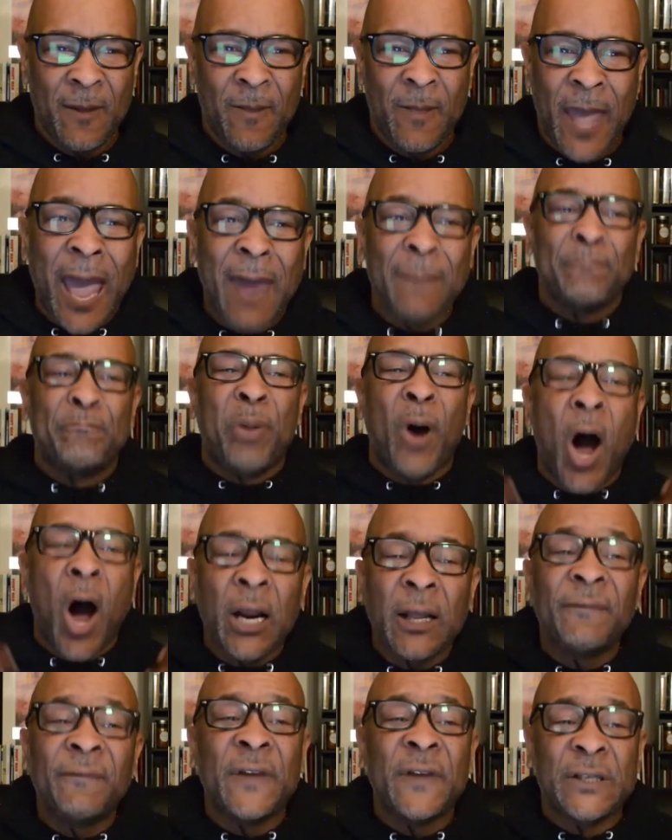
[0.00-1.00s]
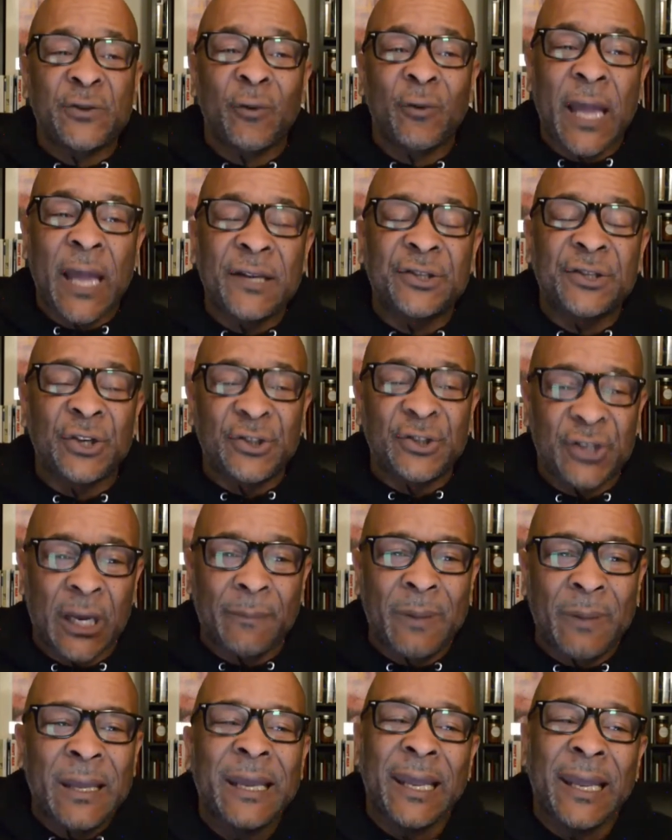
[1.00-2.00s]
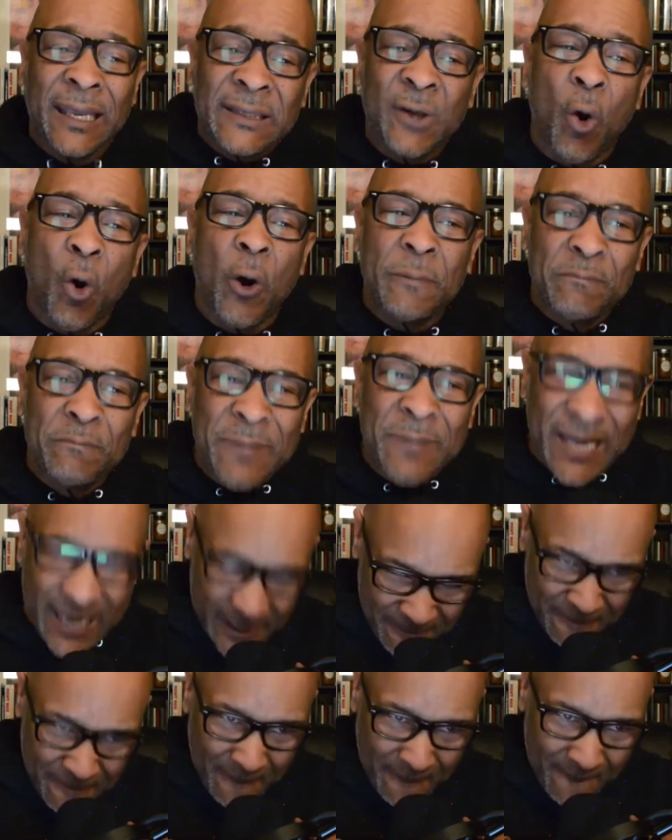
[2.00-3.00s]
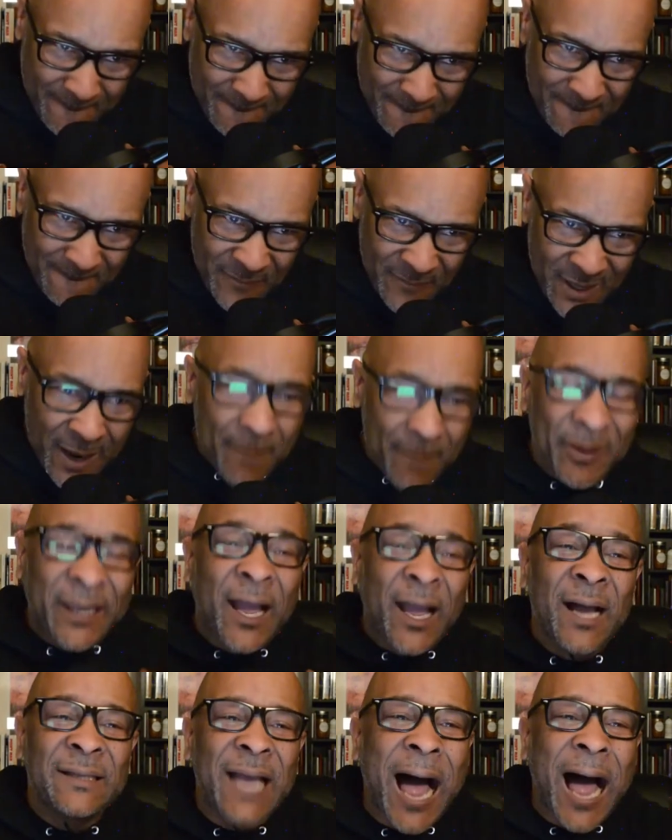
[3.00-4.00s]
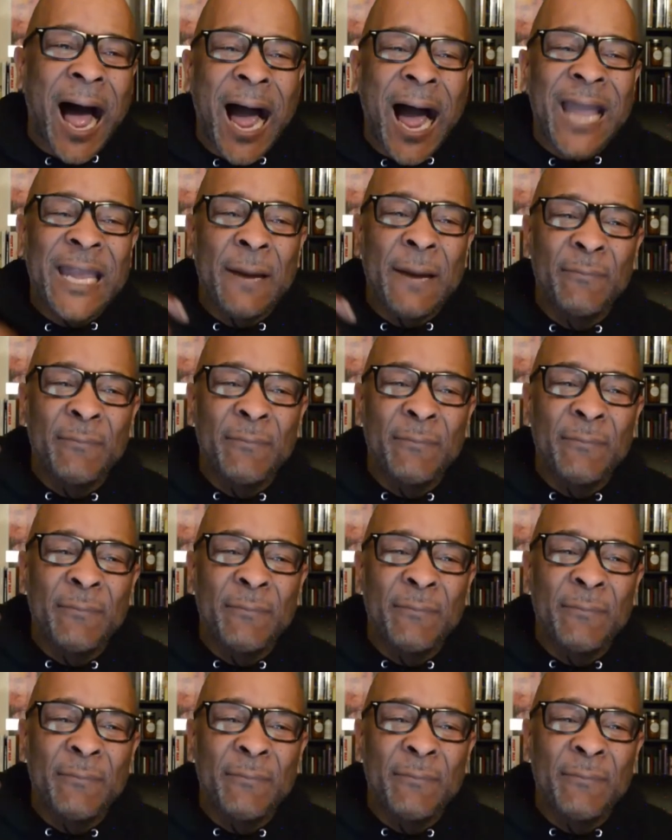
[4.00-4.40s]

And part of this relationship is on me, because I am the